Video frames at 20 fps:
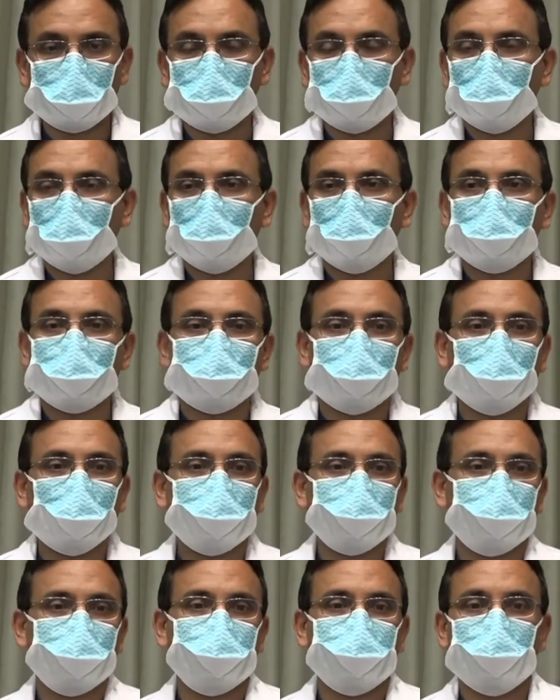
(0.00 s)
We have
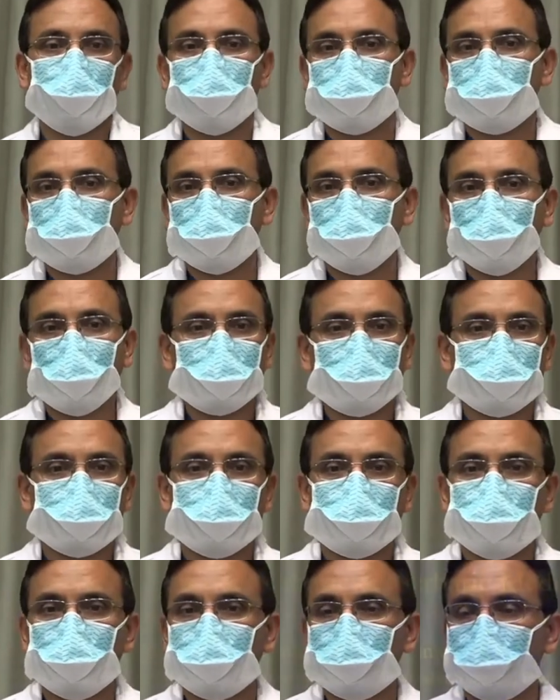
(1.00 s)
plastic surgery,
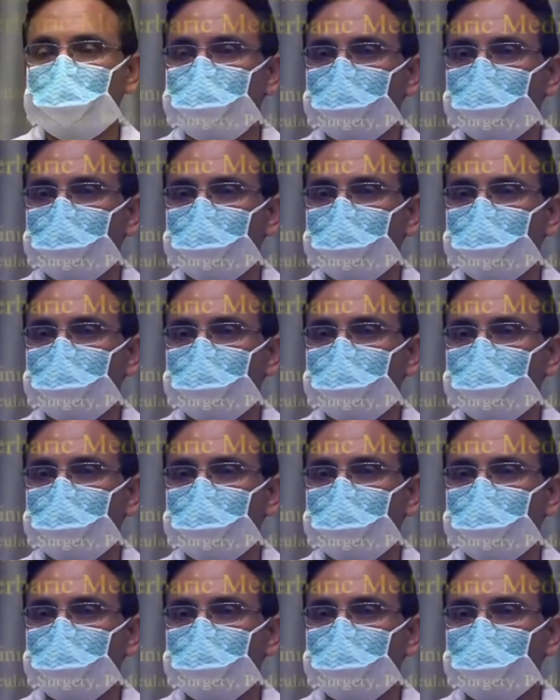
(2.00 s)
vascular surgery,